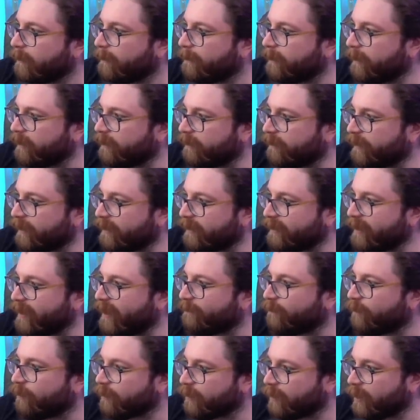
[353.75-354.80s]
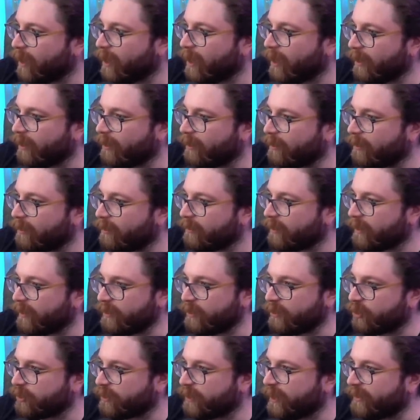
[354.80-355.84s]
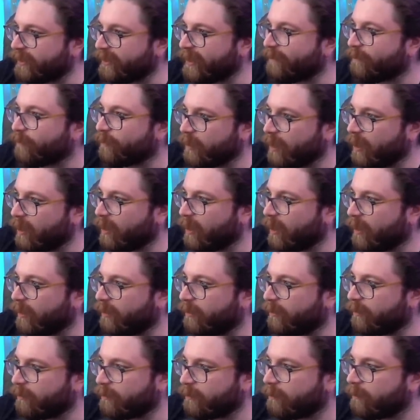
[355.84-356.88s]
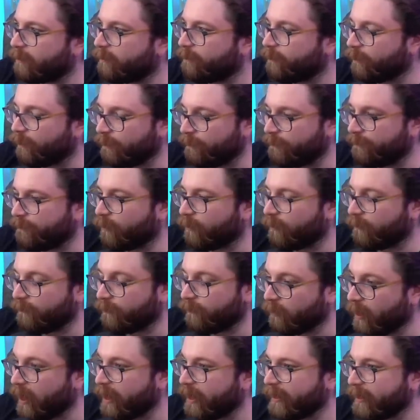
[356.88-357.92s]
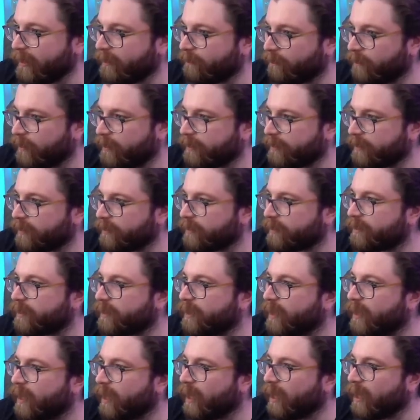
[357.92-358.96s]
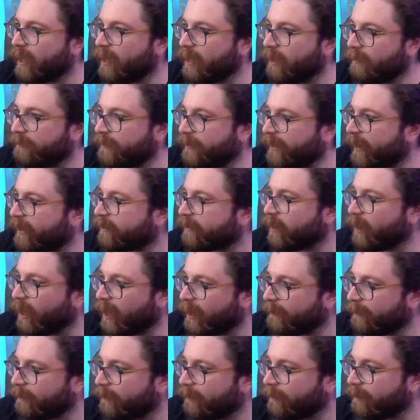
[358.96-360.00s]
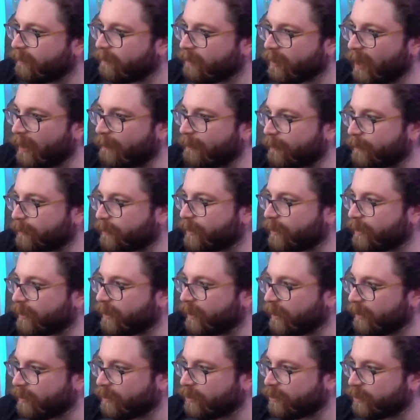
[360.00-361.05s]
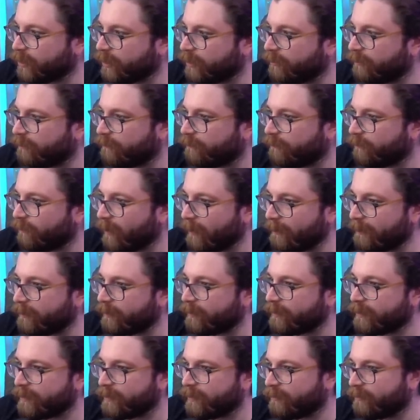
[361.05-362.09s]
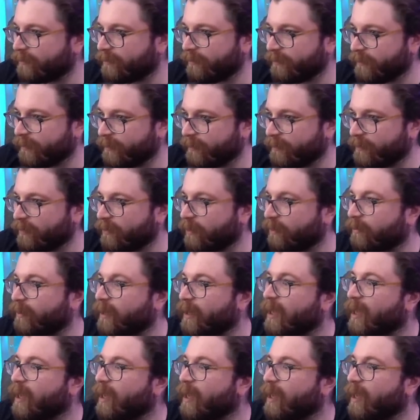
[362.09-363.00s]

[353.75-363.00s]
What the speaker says: They never got iron for a variety of reasons. They had copper. Copper's like kind of shit for weapons, you know.